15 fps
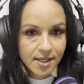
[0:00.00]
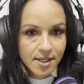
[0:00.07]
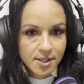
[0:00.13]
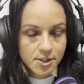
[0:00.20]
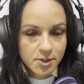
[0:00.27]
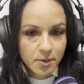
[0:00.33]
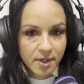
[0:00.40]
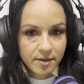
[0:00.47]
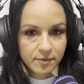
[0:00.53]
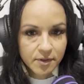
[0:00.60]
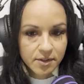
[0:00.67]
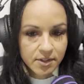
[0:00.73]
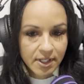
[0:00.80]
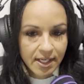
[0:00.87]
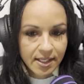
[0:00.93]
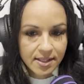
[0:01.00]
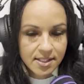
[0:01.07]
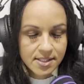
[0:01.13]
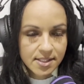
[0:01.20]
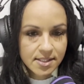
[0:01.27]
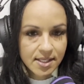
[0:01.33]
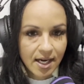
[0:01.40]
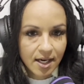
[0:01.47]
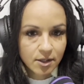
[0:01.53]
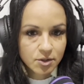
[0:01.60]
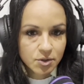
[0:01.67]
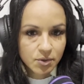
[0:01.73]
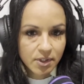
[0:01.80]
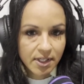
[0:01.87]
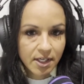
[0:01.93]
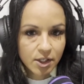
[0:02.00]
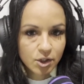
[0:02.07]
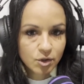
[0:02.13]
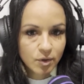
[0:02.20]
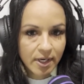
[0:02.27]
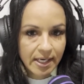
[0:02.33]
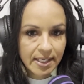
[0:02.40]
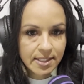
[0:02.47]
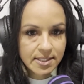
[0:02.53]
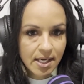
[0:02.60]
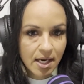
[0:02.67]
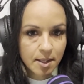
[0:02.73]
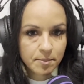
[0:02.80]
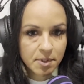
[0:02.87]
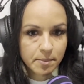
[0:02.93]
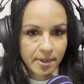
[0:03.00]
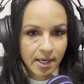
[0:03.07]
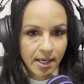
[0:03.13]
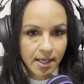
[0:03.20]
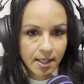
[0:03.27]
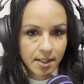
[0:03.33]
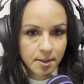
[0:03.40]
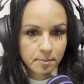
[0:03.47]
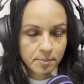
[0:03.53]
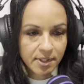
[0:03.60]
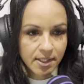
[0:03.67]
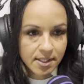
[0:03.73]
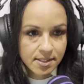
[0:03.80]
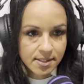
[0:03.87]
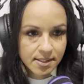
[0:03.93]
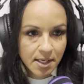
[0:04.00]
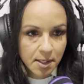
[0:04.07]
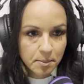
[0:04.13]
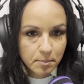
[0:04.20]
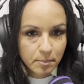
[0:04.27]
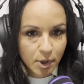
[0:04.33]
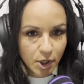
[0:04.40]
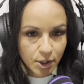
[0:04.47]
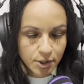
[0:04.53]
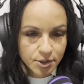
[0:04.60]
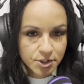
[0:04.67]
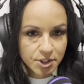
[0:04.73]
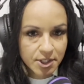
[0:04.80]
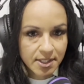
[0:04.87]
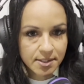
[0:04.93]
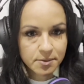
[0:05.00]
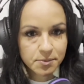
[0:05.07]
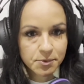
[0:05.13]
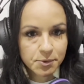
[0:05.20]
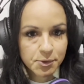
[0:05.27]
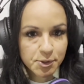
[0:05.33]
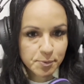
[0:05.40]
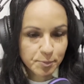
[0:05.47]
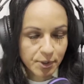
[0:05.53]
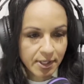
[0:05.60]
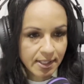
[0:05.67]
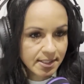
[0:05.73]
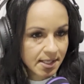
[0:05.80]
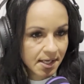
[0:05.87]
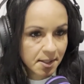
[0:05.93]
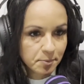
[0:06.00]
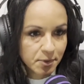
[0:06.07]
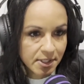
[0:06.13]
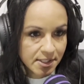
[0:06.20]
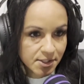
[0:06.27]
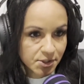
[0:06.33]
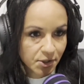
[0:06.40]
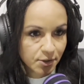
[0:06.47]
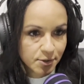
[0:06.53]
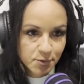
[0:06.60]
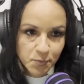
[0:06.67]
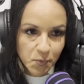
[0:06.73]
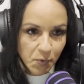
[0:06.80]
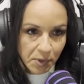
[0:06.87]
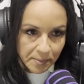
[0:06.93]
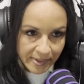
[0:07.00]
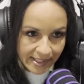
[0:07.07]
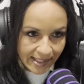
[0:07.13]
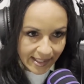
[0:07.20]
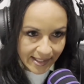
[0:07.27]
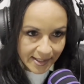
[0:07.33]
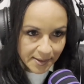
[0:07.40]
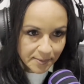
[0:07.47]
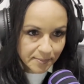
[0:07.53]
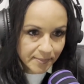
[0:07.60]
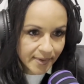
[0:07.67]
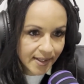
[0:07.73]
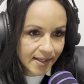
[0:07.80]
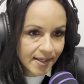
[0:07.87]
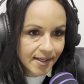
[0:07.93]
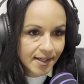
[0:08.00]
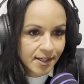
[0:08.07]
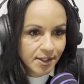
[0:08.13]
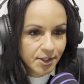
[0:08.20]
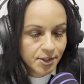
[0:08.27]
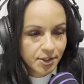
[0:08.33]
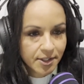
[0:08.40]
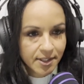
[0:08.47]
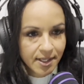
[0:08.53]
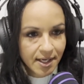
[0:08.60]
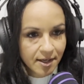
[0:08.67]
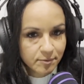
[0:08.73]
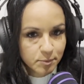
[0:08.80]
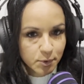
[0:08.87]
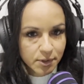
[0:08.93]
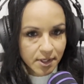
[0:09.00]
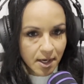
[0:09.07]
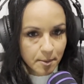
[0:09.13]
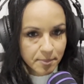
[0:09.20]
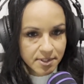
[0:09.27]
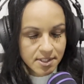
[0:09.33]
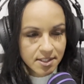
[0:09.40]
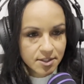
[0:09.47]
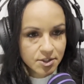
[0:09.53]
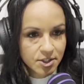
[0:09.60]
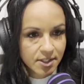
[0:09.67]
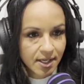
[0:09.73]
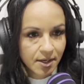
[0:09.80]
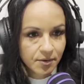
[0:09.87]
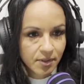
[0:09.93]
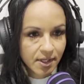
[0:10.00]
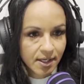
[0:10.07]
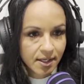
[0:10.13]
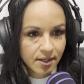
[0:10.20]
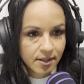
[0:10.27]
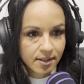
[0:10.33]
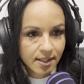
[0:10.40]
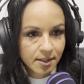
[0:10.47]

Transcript: So I feel like this is actually a great time to buy because come March and springtime, when it starts warming up, you're going to have more competition out there.